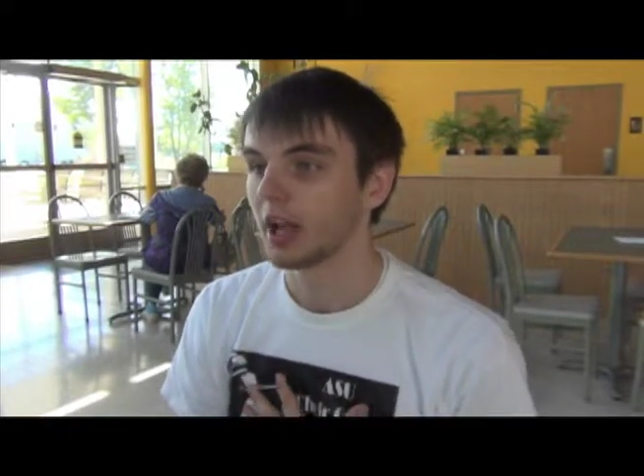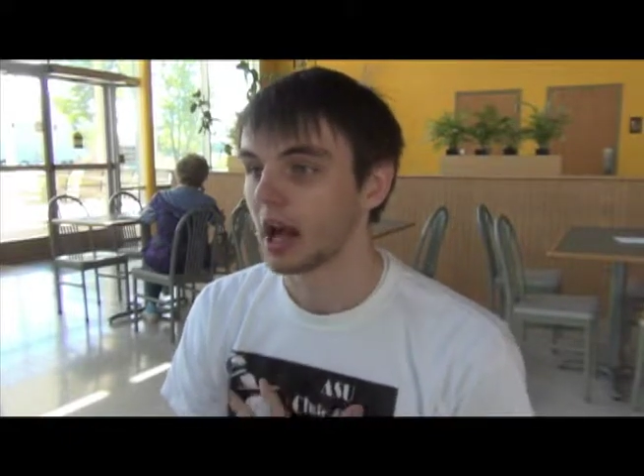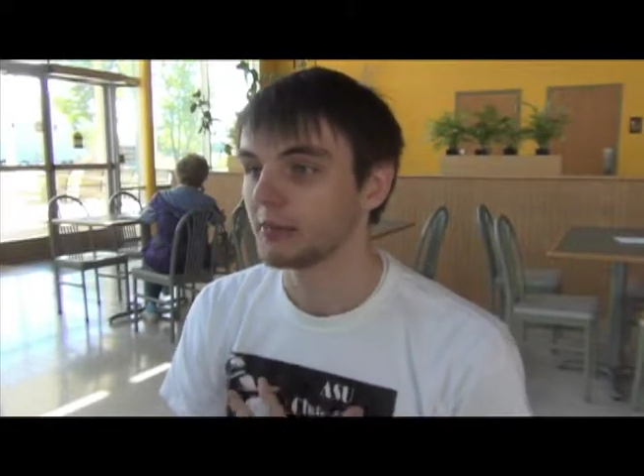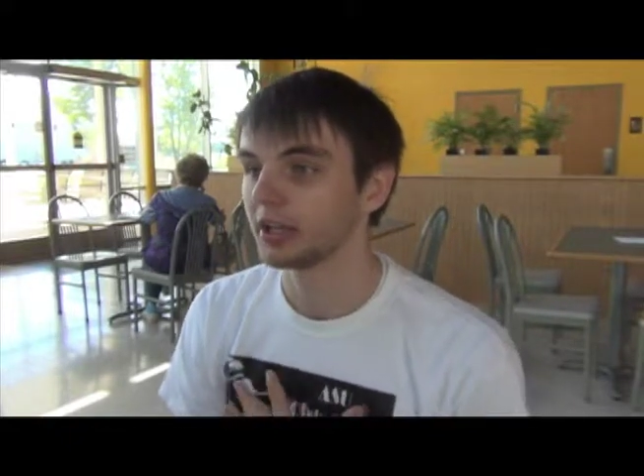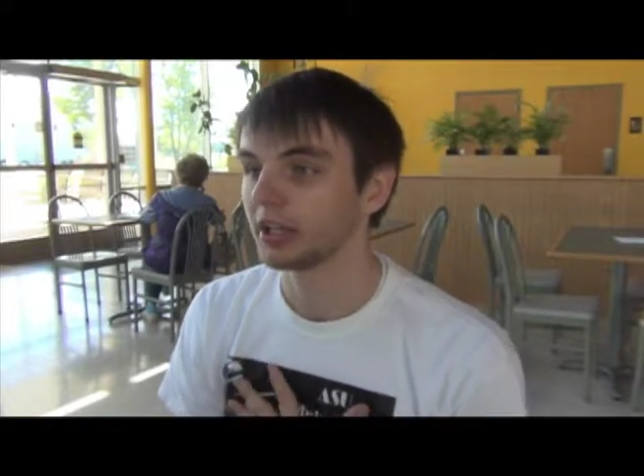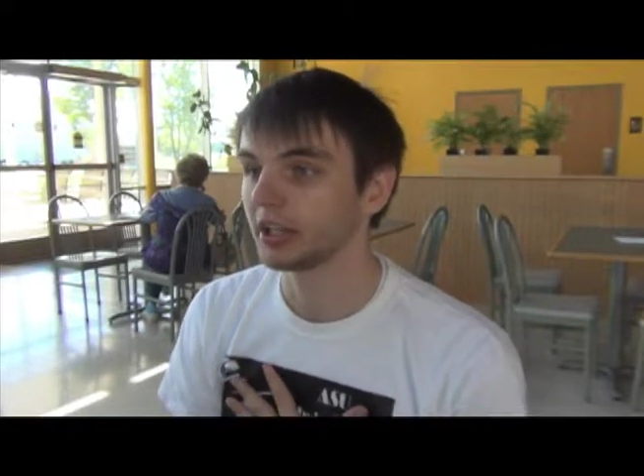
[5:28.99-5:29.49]

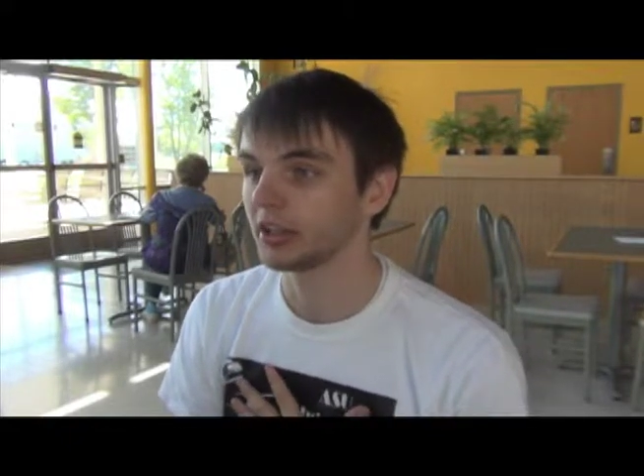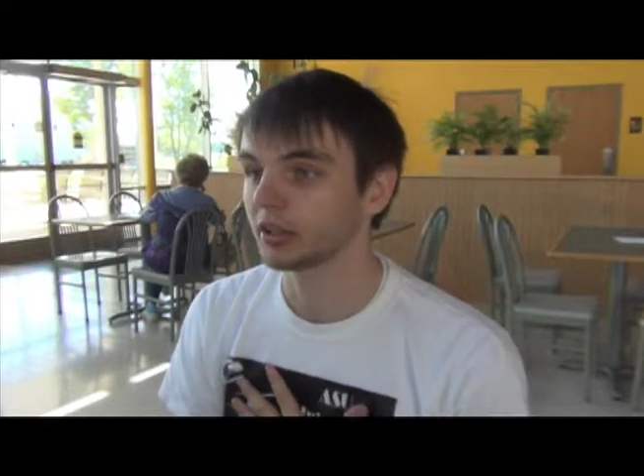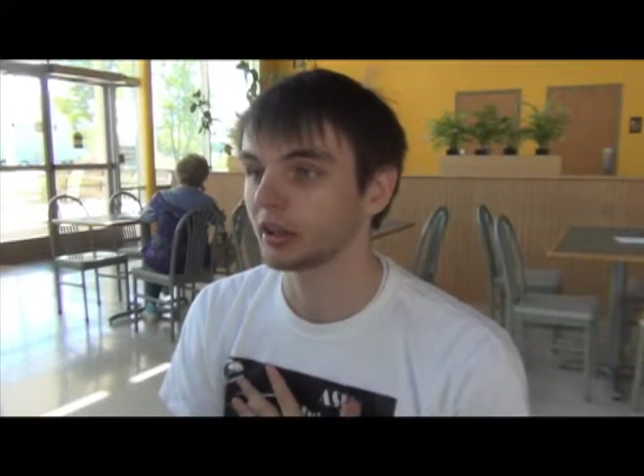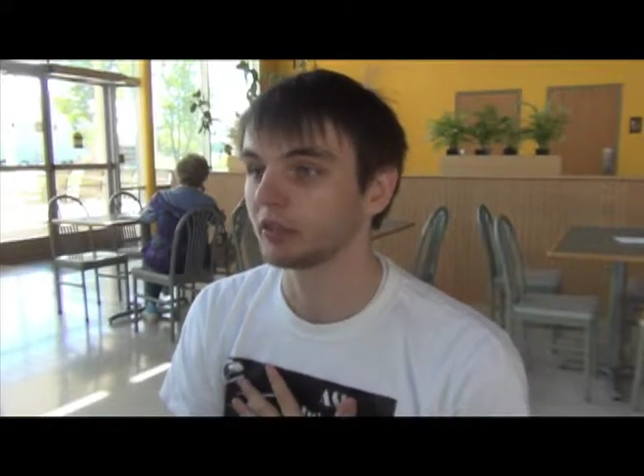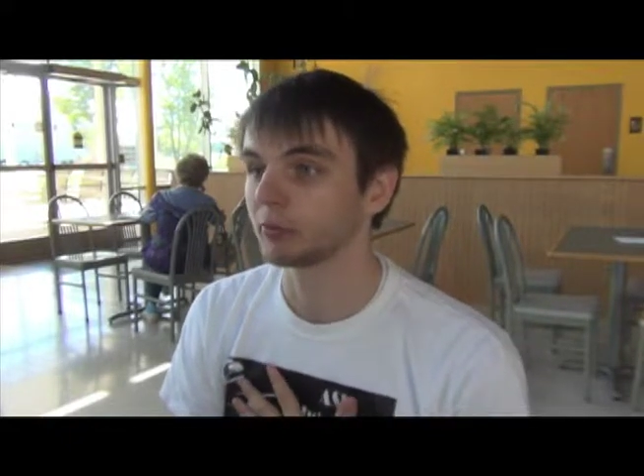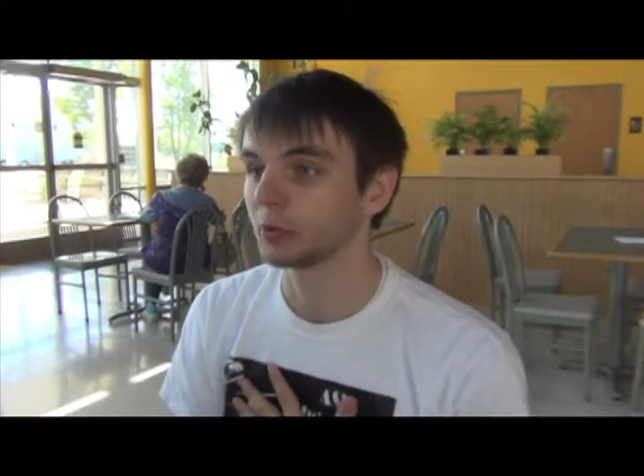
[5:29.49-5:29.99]
I'm dating a
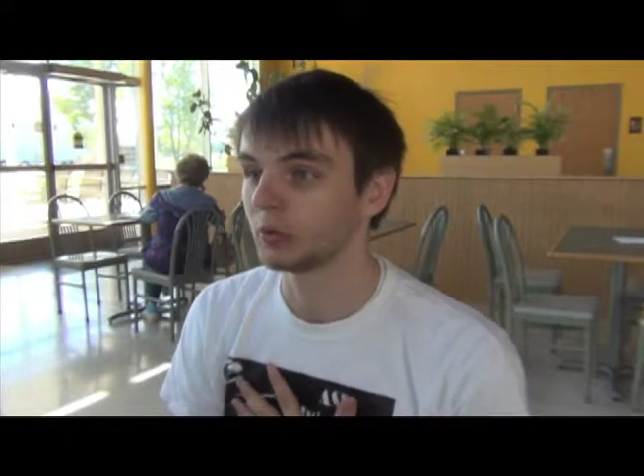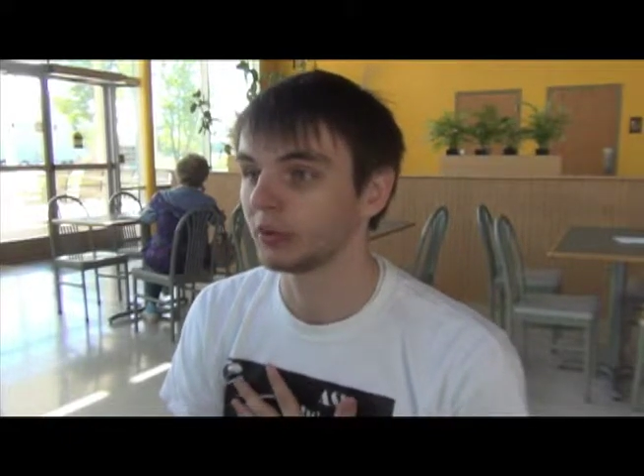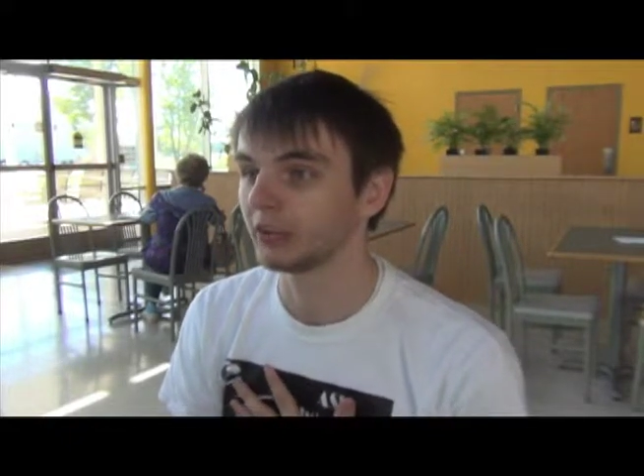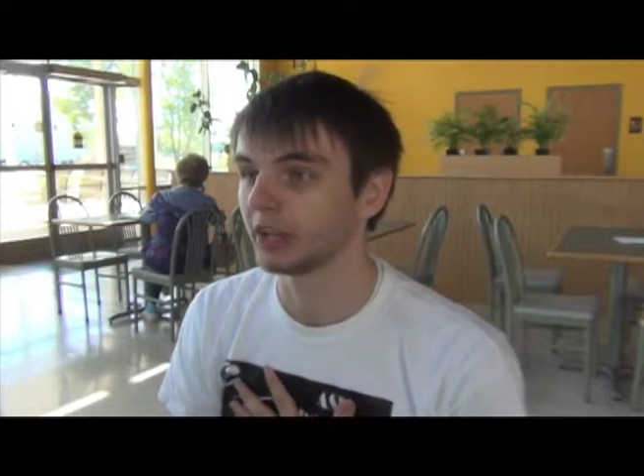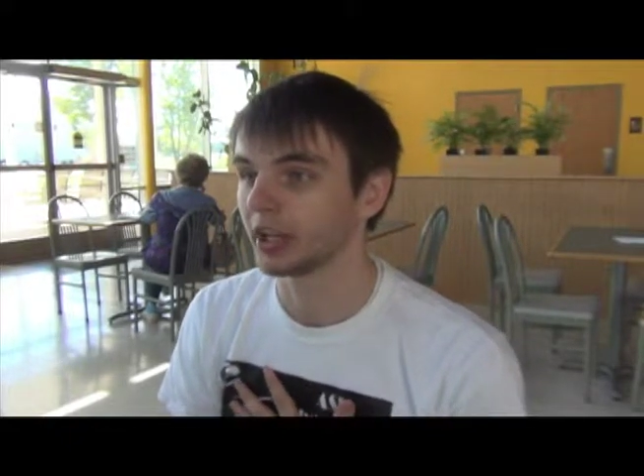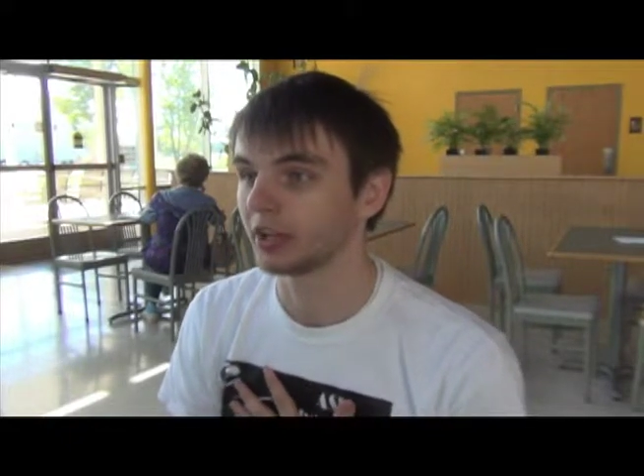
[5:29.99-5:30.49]
girl from
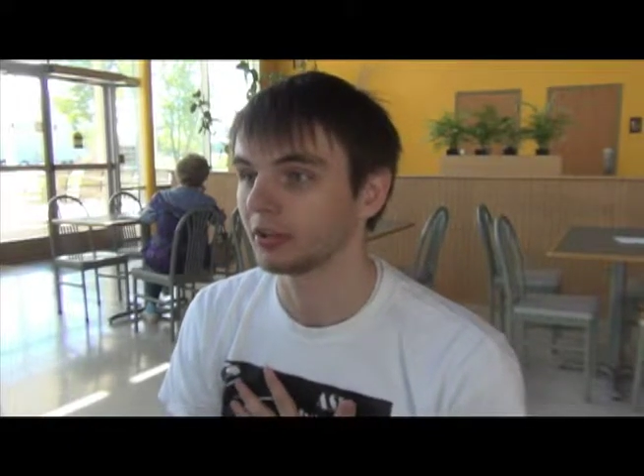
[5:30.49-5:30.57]
Louisiana.